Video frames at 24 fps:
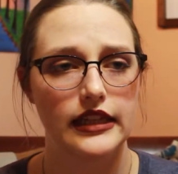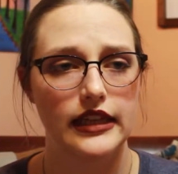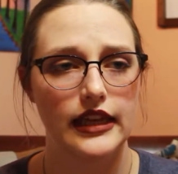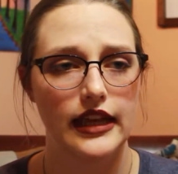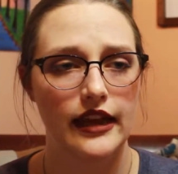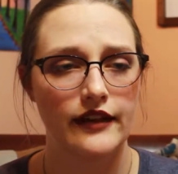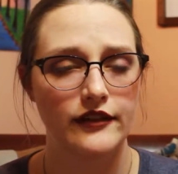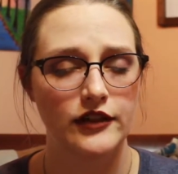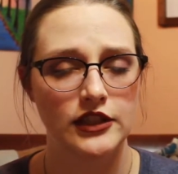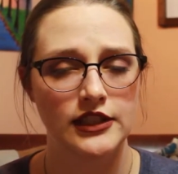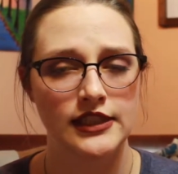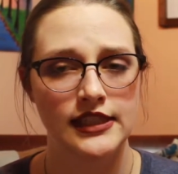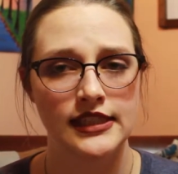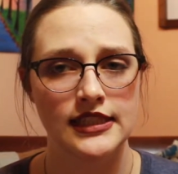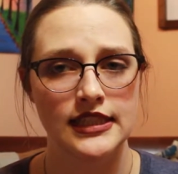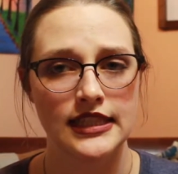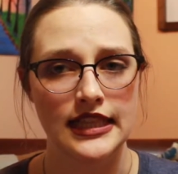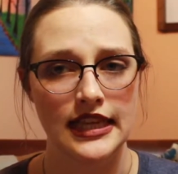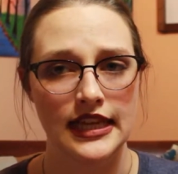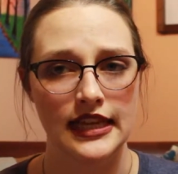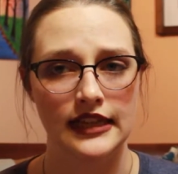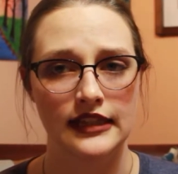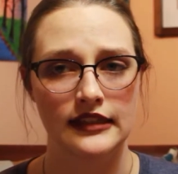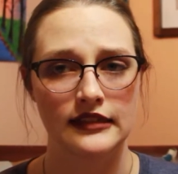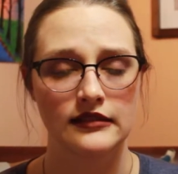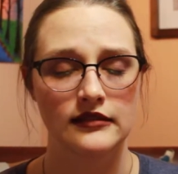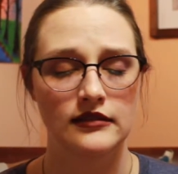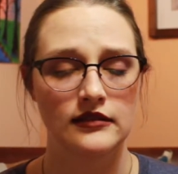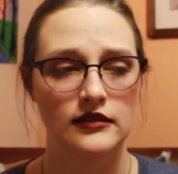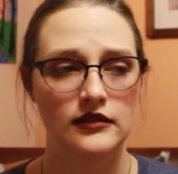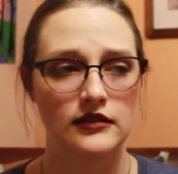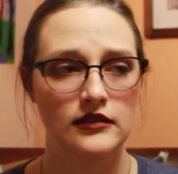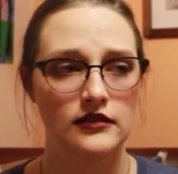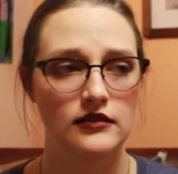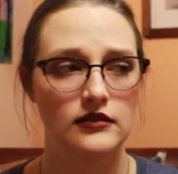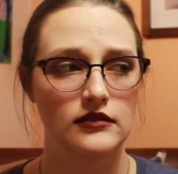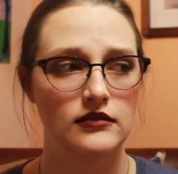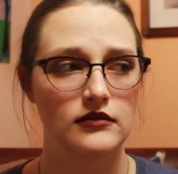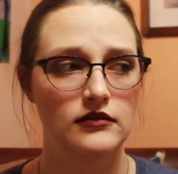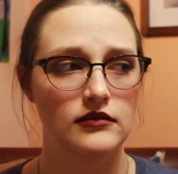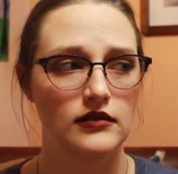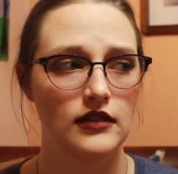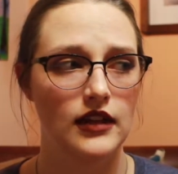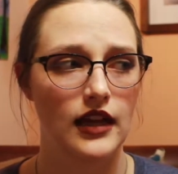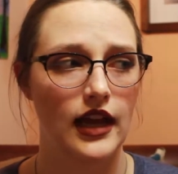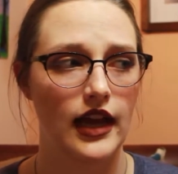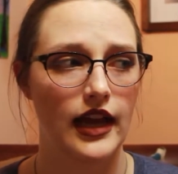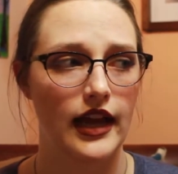ever since then,
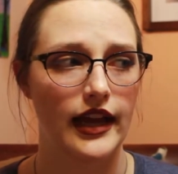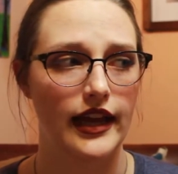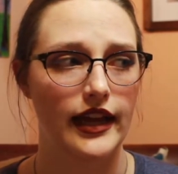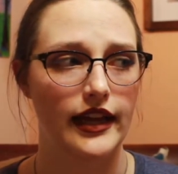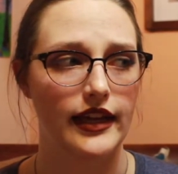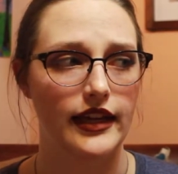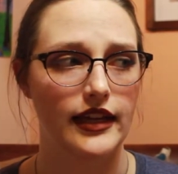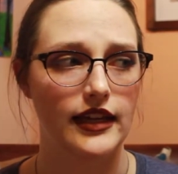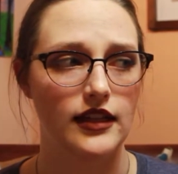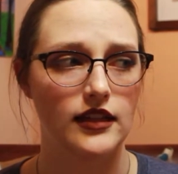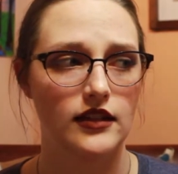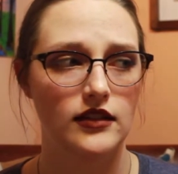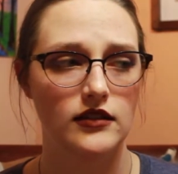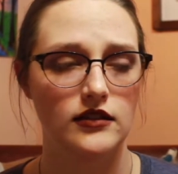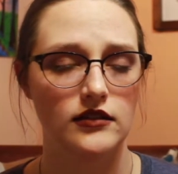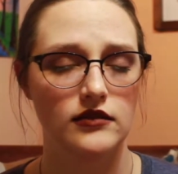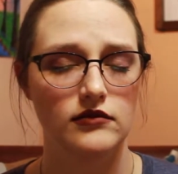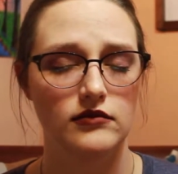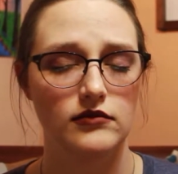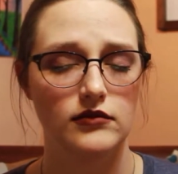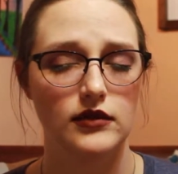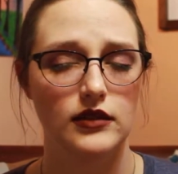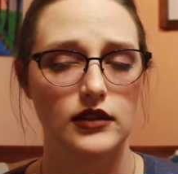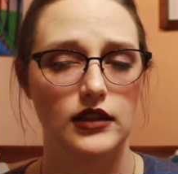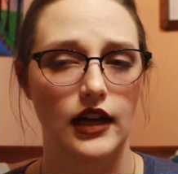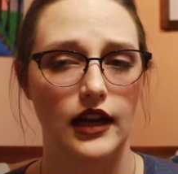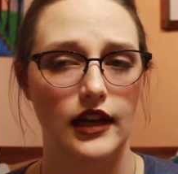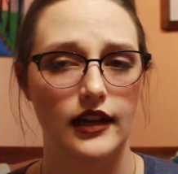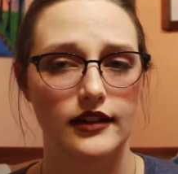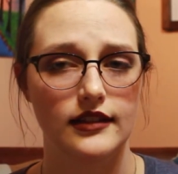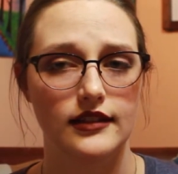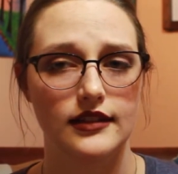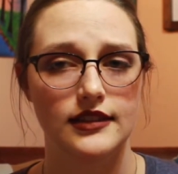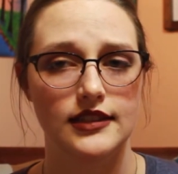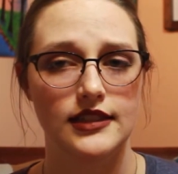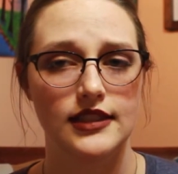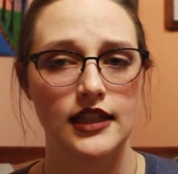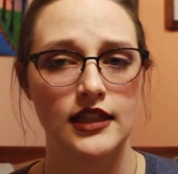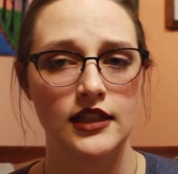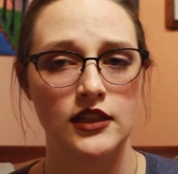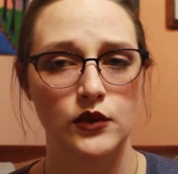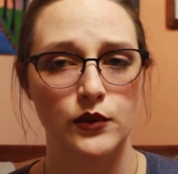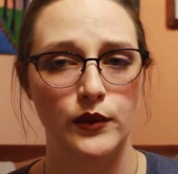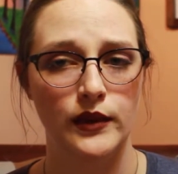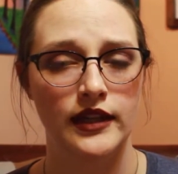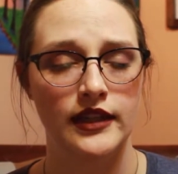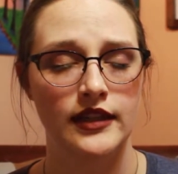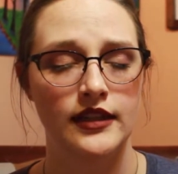I got a second
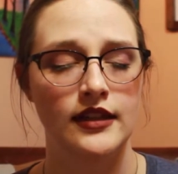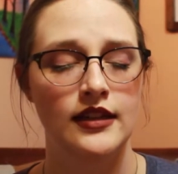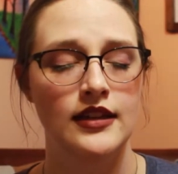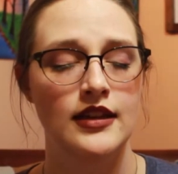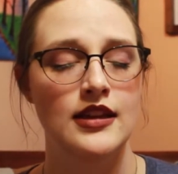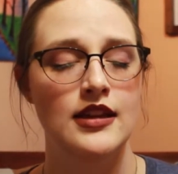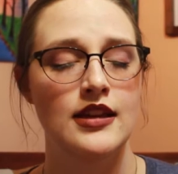one